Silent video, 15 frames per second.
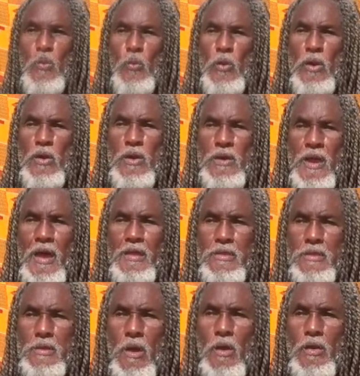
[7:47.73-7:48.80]
We're not
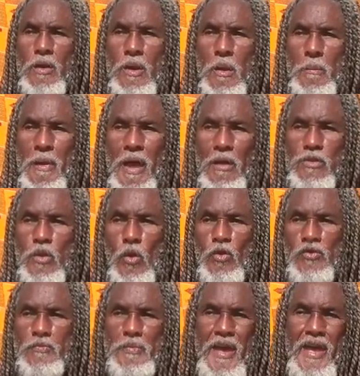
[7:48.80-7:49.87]
talking about
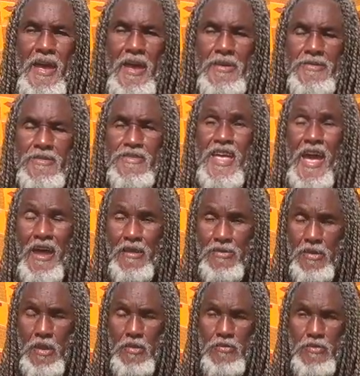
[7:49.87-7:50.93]
those past
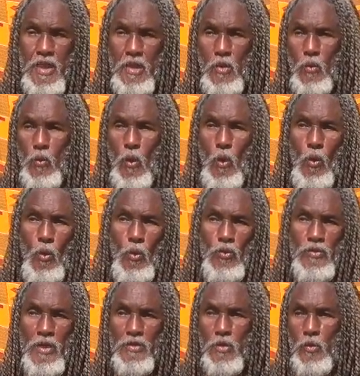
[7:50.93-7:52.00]
tactics that
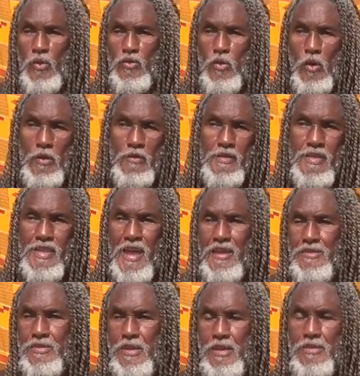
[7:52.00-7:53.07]
arose as a result of the
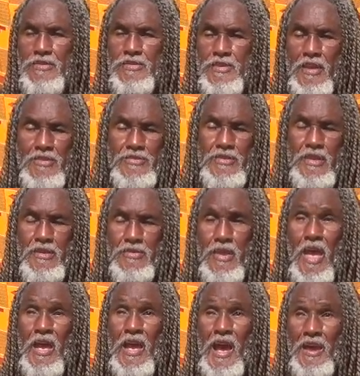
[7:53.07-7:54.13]
1960s
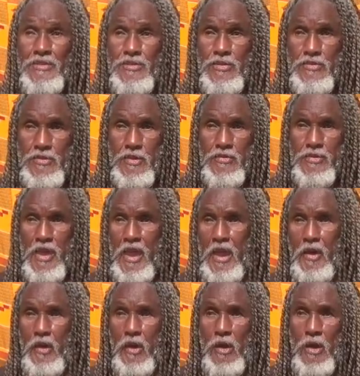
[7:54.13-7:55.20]
consciousness
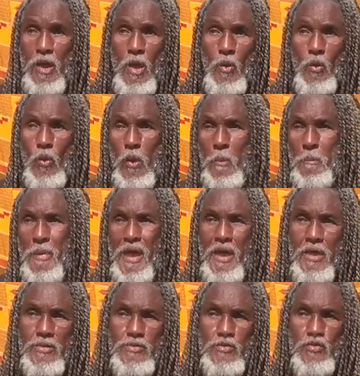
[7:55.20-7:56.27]
era, where
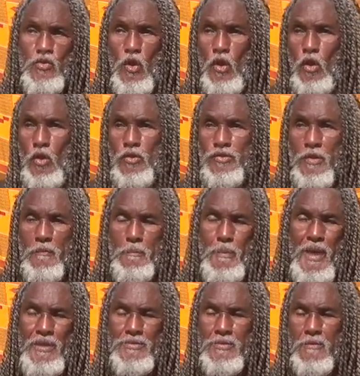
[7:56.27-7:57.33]
mass drugs and
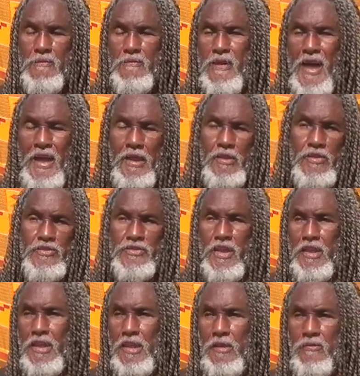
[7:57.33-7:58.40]
massive violence
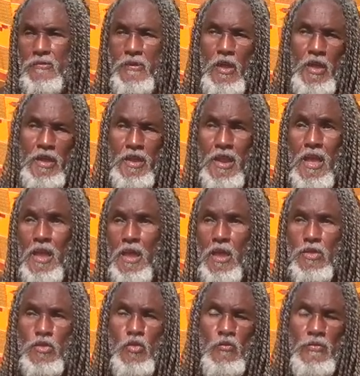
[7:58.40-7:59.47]
suddenly flooded
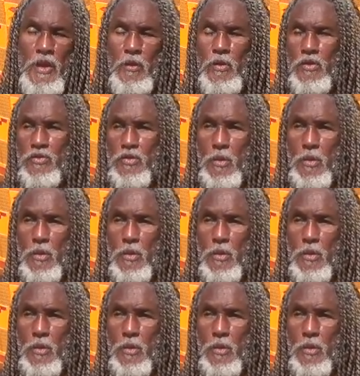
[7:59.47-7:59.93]
into various